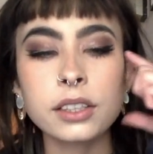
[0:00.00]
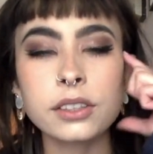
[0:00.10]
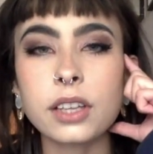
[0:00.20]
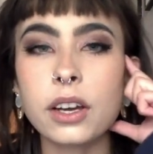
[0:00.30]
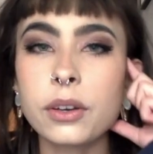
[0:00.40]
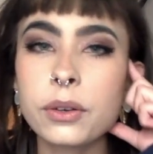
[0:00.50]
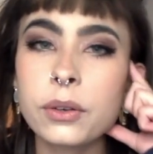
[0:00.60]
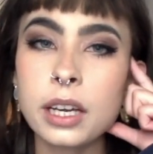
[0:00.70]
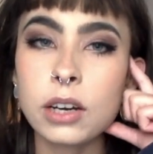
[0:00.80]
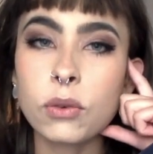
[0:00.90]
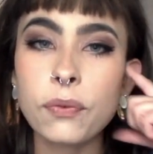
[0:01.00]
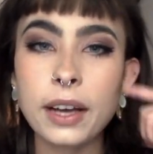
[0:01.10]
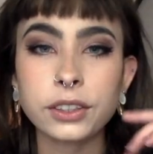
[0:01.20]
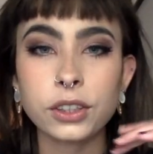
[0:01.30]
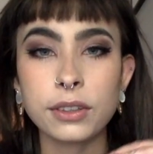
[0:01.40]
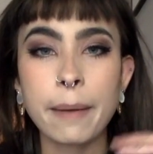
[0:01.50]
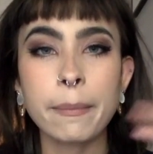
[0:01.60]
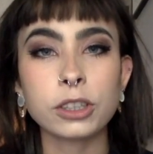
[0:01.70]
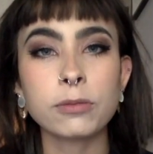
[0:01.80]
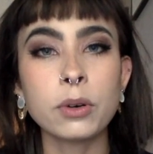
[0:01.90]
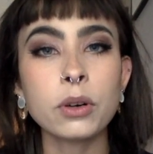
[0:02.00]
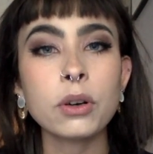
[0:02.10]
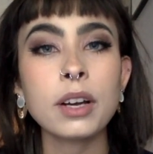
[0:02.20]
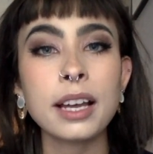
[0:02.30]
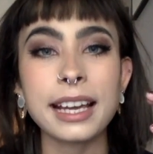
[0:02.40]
So it will affect you that much more.